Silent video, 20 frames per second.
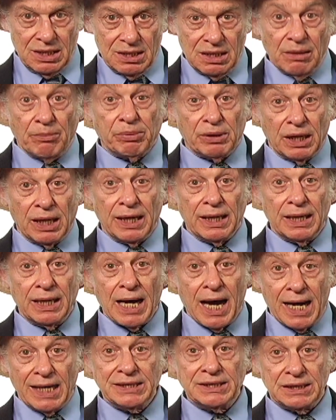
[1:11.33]
The play
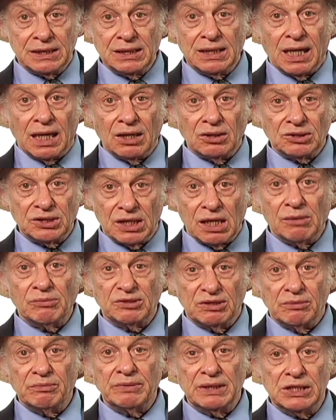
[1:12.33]
Guys and Dolls
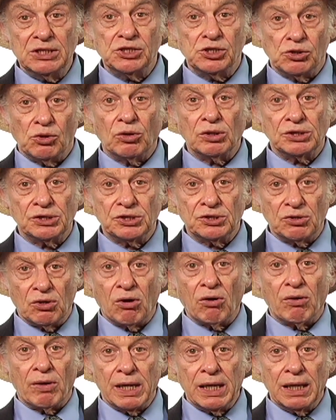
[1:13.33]
comes from his short
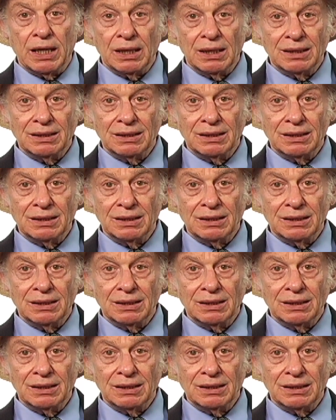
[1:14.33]
story.